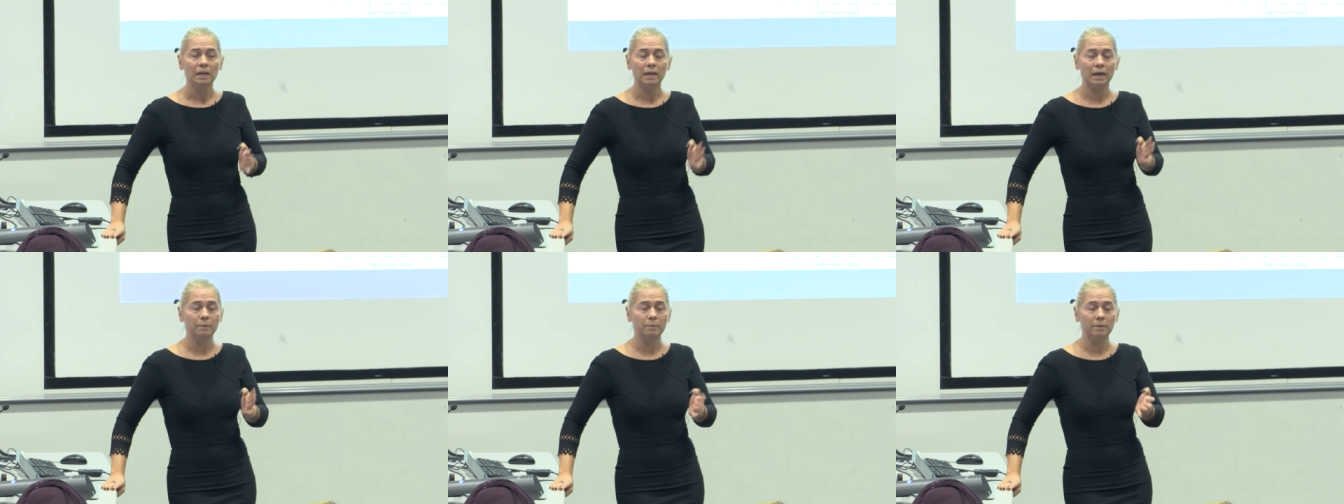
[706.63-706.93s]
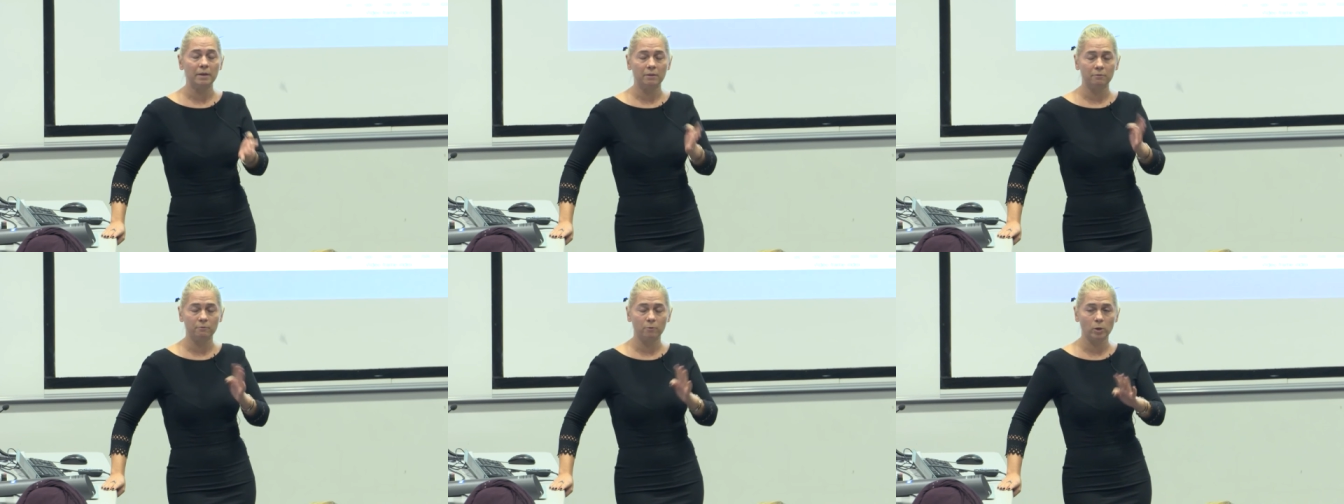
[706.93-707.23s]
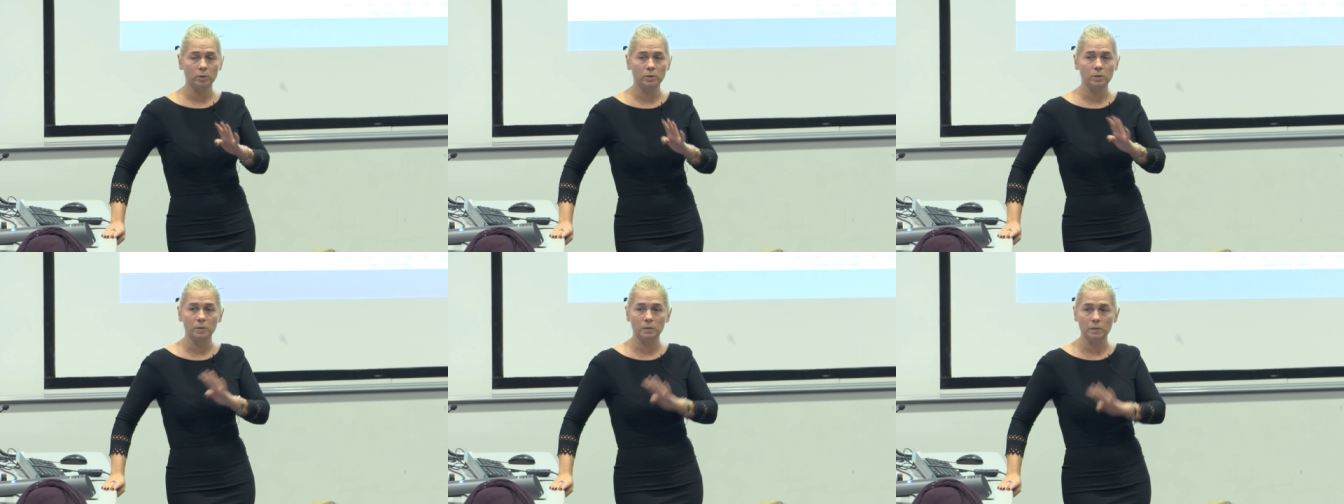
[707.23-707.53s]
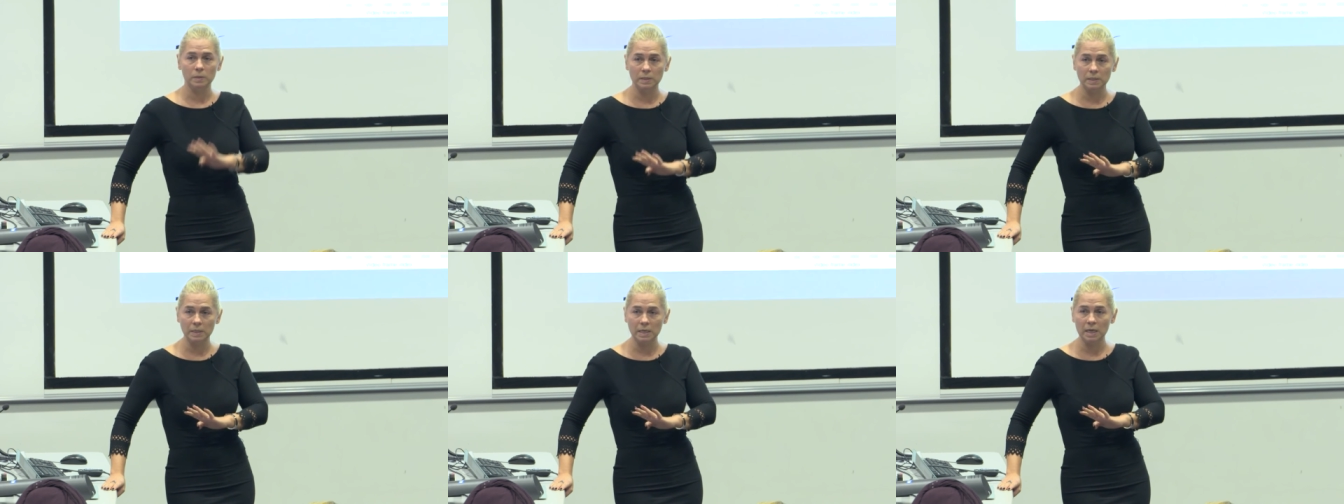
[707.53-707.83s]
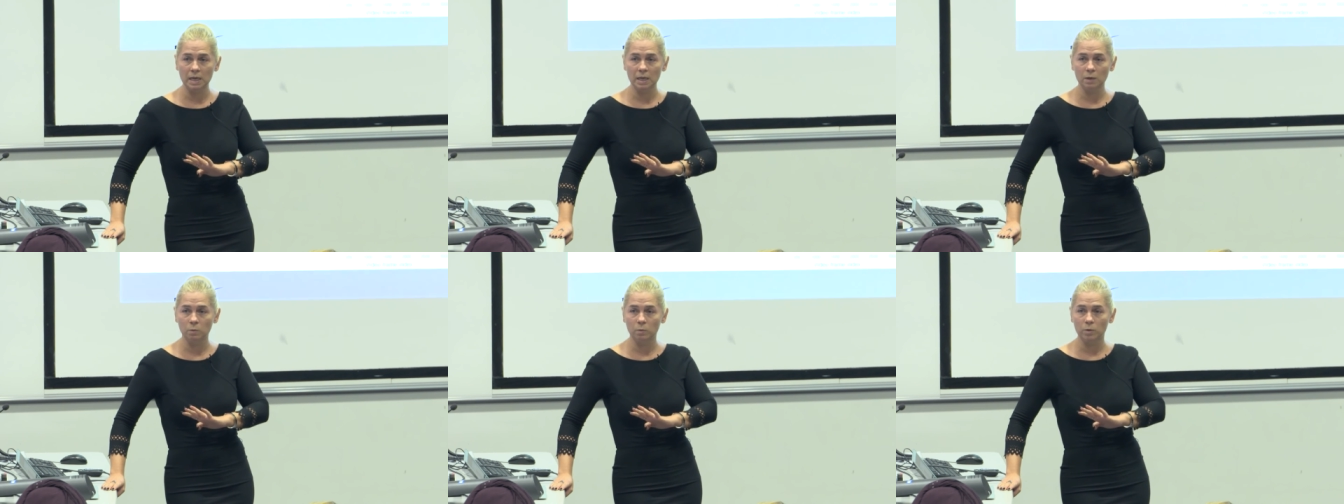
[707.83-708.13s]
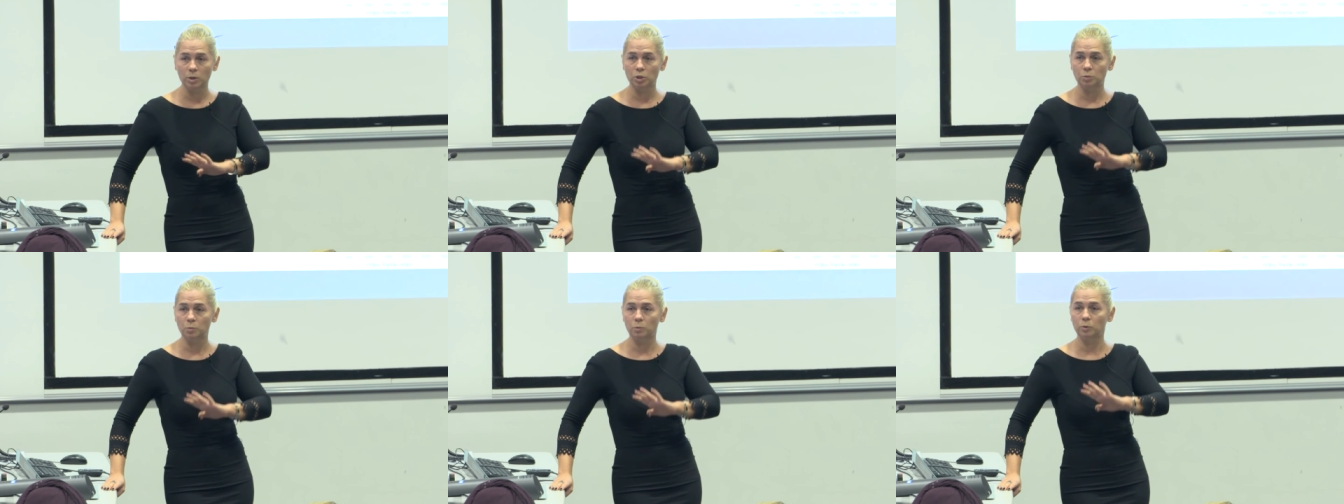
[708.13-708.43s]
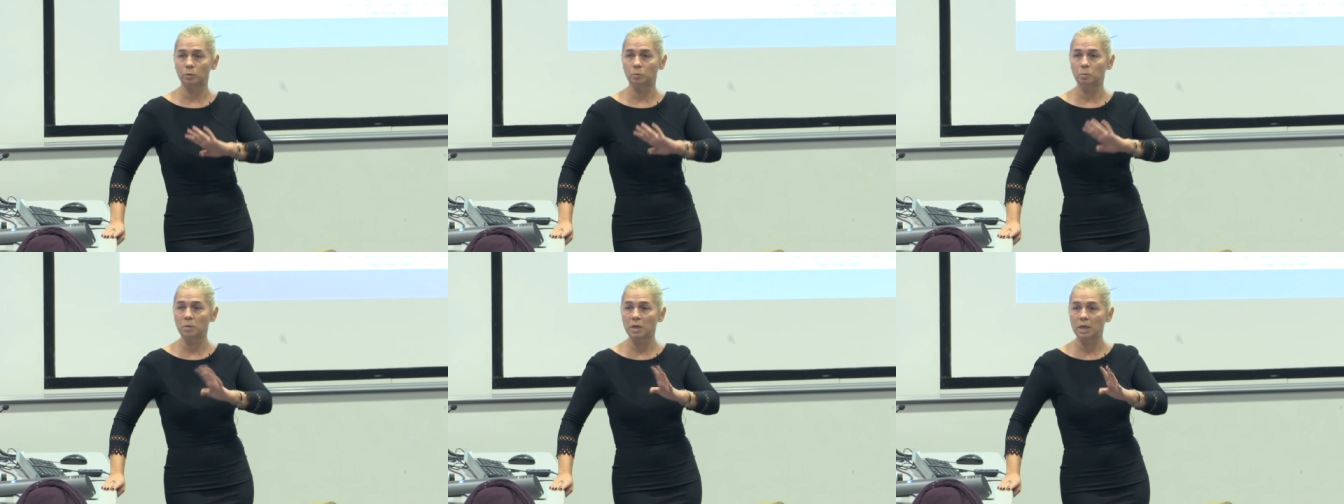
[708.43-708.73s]
IBM Watson C, which
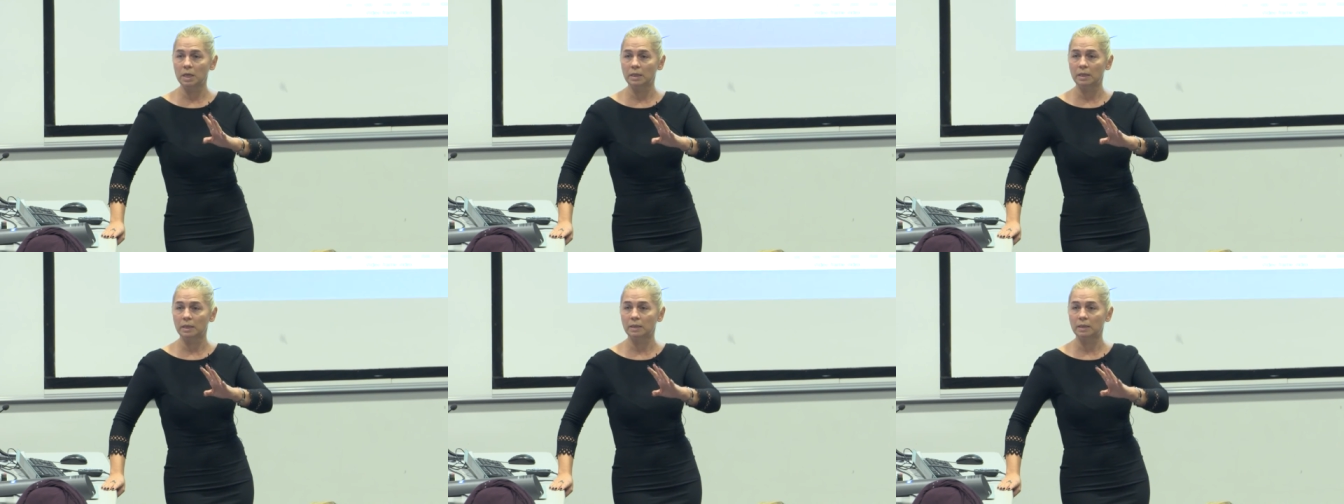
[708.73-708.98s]
would mean